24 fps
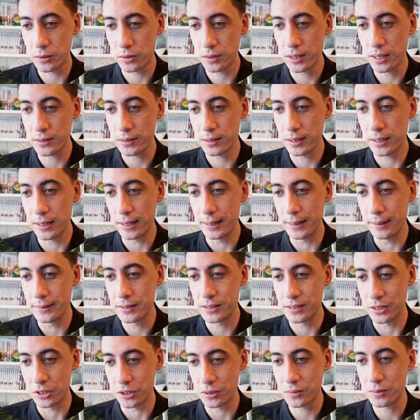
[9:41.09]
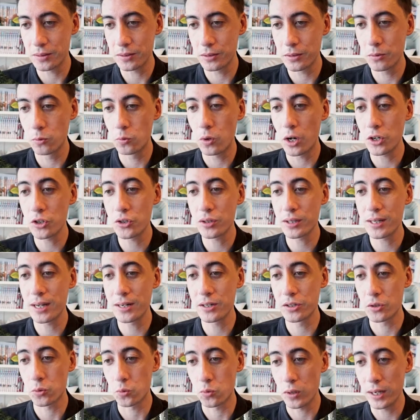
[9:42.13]
or not the center, watch the
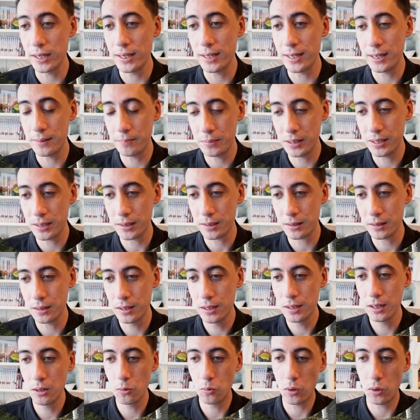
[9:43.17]
kind of the right hip here,